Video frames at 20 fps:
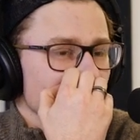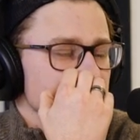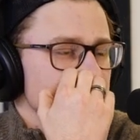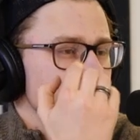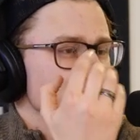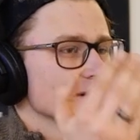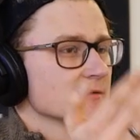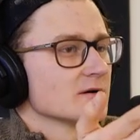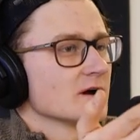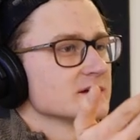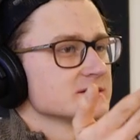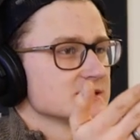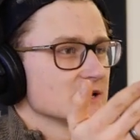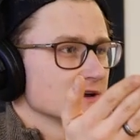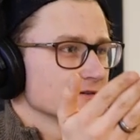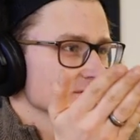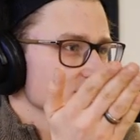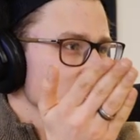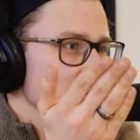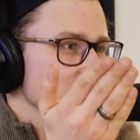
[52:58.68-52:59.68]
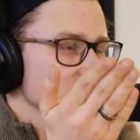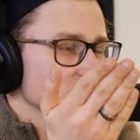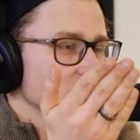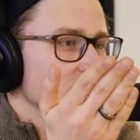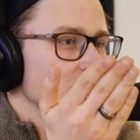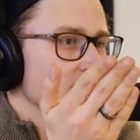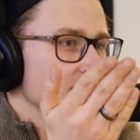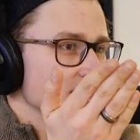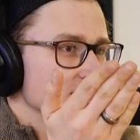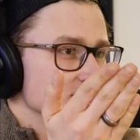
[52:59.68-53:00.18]
Yes. Remember, I said everything after
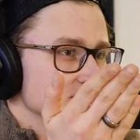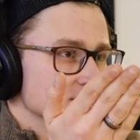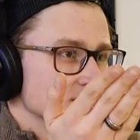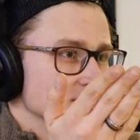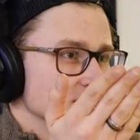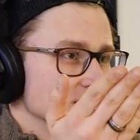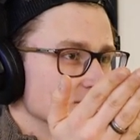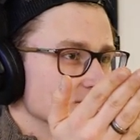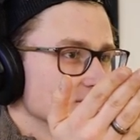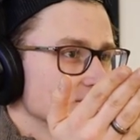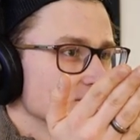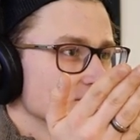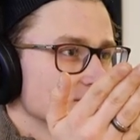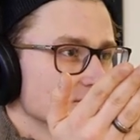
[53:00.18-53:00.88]
08 is good.